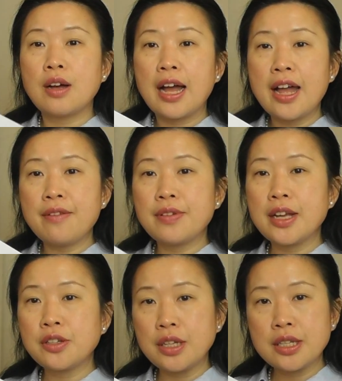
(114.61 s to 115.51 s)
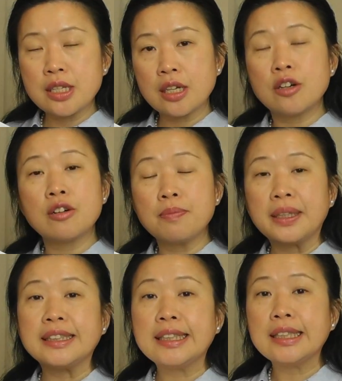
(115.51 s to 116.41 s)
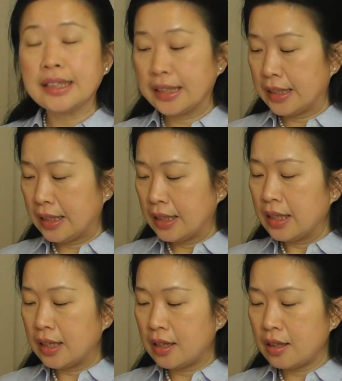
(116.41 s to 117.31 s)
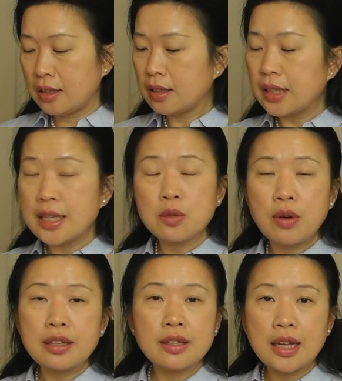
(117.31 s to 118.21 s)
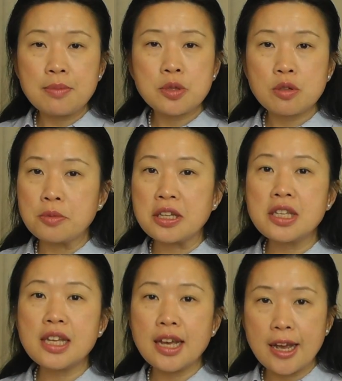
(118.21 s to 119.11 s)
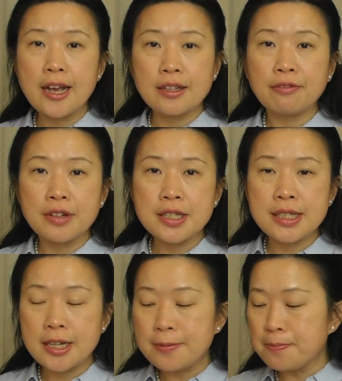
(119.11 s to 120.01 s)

I have actually circled many. That's what comes to me at the first time.